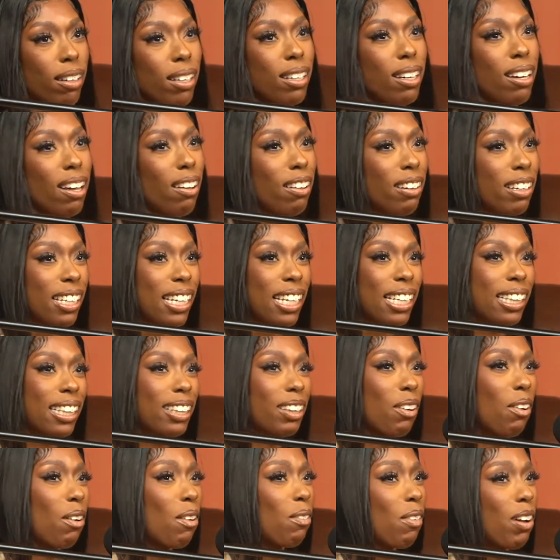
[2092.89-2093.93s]
You know, you can
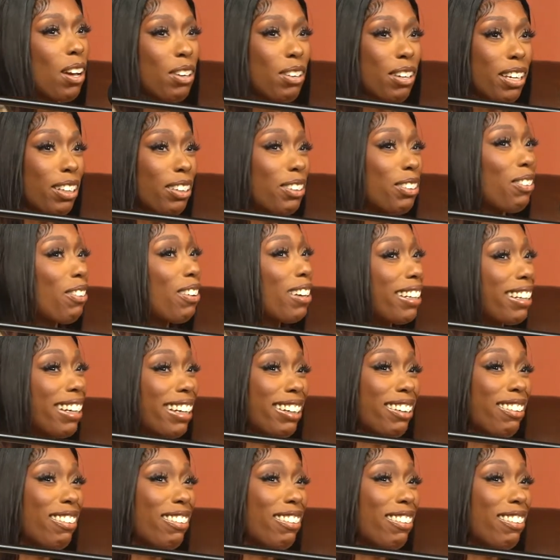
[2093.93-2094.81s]
throw away, you can do it.